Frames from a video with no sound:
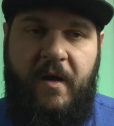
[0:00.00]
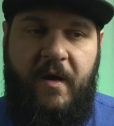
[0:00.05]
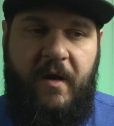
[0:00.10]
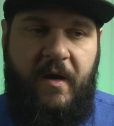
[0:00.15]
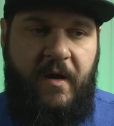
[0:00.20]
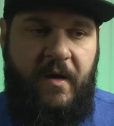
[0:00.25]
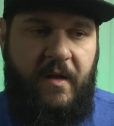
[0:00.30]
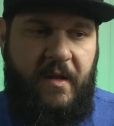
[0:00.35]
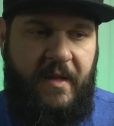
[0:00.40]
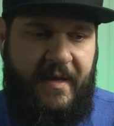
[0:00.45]

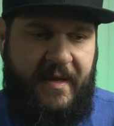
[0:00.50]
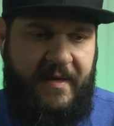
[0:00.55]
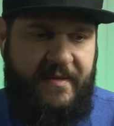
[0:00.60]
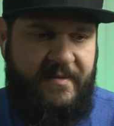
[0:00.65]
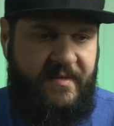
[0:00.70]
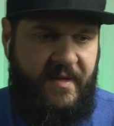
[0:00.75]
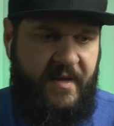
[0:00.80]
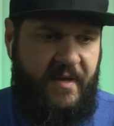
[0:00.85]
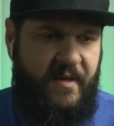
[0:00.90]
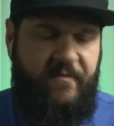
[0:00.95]
Like I
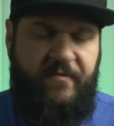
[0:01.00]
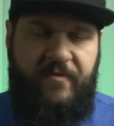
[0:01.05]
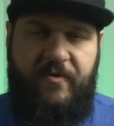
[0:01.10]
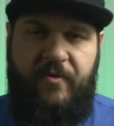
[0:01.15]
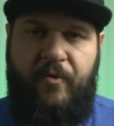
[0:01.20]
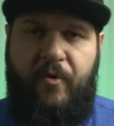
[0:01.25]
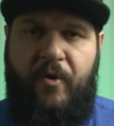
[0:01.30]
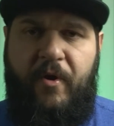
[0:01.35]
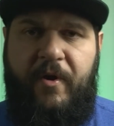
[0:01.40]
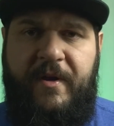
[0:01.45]
said, if
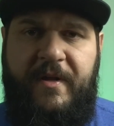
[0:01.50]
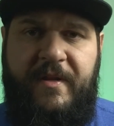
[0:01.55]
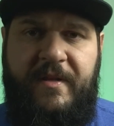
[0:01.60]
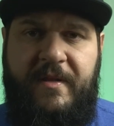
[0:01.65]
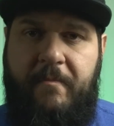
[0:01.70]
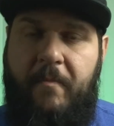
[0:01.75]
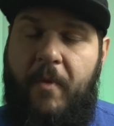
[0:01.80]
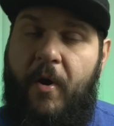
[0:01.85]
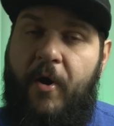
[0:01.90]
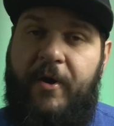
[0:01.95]
you are
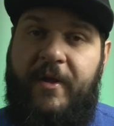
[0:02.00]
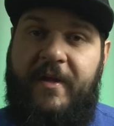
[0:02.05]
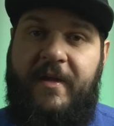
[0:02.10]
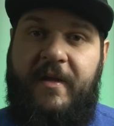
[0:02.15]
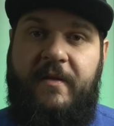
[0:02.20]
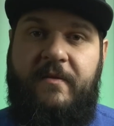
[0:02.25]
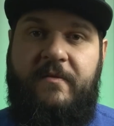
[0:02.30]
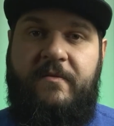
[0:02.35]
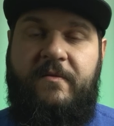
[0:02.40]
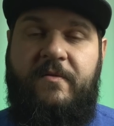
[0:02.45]
in the
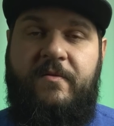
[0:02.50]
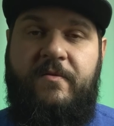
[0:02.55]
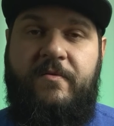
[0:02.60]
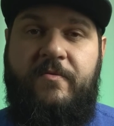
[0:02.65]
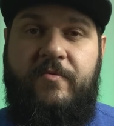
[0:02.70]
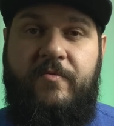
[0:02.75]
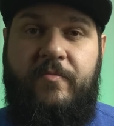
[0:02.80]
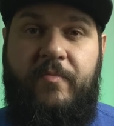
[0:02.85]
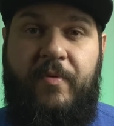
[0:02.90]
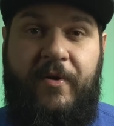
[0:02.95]
market
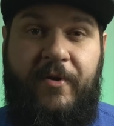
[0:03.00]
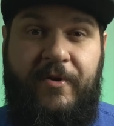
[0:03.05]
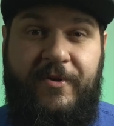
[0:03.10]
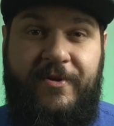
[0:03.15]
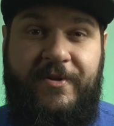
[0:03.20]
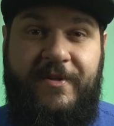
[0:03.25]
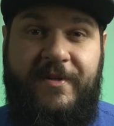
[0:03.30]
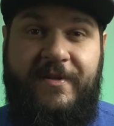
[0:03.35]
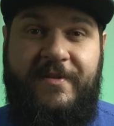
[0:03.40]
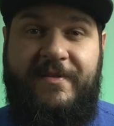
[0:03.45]
to
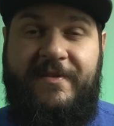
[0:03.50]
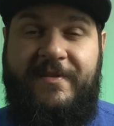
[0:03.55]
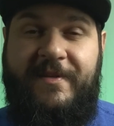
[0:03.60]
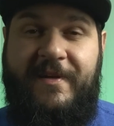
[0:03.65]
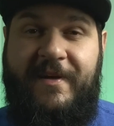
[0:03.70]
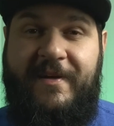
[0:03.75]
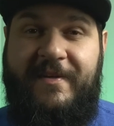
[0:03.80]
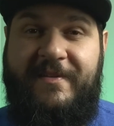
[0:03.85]
purchase